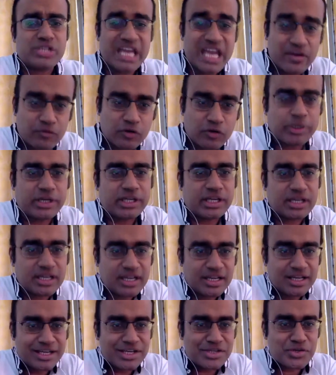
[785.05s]
everybody
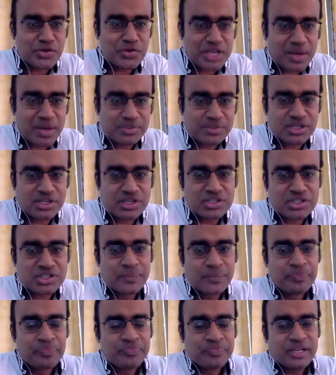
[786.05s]
is on the upsurge.
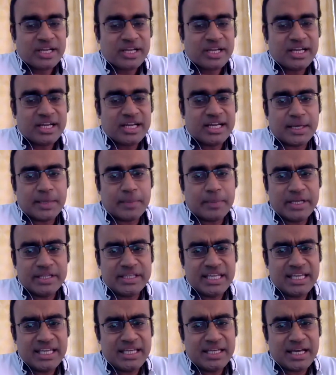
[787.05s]

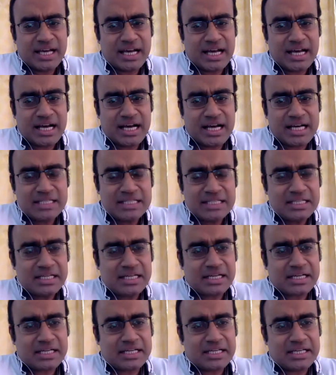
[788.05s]
The other
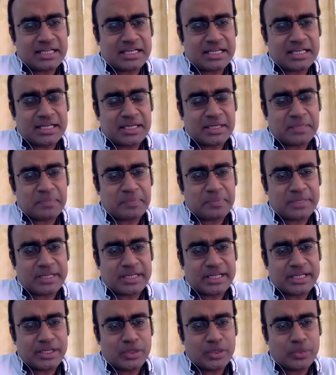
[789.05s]

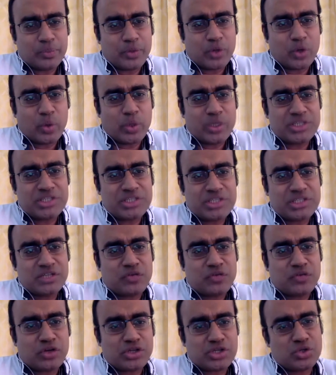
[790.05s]
question for
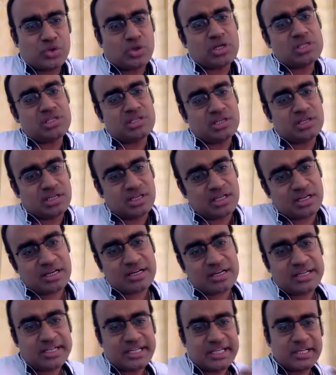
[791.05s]
us to consider,
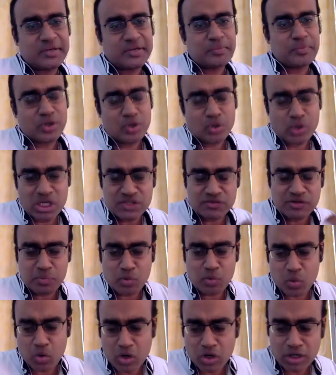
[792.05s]
as we move
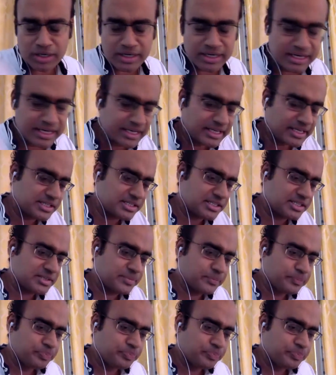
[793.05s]
on, is